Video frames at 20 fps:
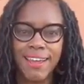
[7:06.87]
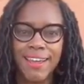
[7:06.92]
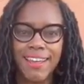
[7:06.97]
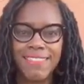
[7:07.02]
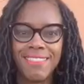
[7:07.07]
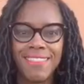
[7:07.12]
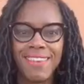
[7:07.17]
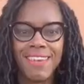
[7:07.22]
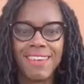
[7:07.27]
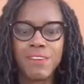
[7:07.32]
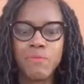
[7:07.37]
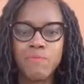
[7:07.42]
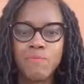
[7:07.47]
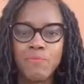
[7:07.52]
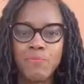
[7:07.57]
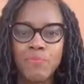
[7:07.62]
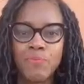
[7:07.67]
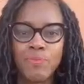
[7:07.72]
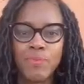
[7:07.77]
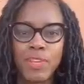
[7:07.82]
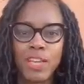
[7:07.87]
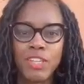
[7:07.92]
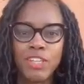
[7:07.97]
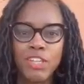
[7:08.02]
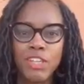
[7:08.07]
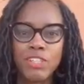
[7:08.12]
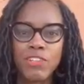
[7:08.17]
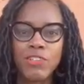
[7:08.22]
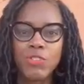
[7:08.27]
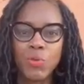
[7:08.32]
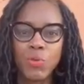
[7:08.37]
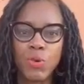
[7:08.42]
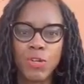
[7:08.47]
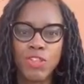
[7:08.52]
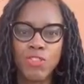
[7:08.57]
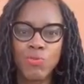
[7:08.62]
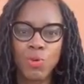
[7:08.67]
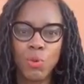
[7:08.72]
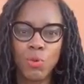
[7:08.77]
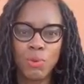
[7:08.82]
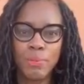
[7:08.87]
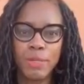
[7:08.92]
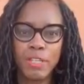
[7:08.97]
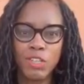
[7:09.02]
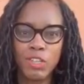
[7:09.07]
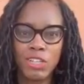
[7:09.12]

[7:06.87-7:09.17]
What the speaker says: and then looked at the ones where women